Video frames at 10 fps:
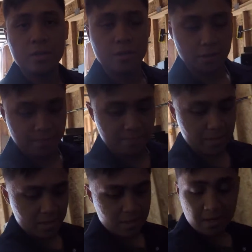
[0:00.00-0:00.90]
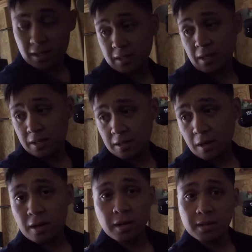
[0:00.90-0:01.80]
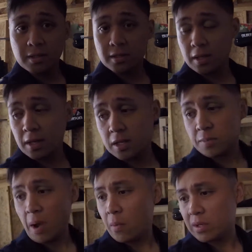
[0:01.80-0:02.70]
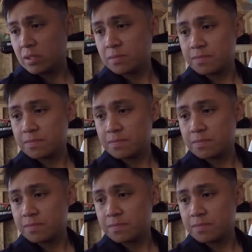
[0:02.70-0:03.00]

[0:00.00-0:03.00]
so let's get started on these spot welds.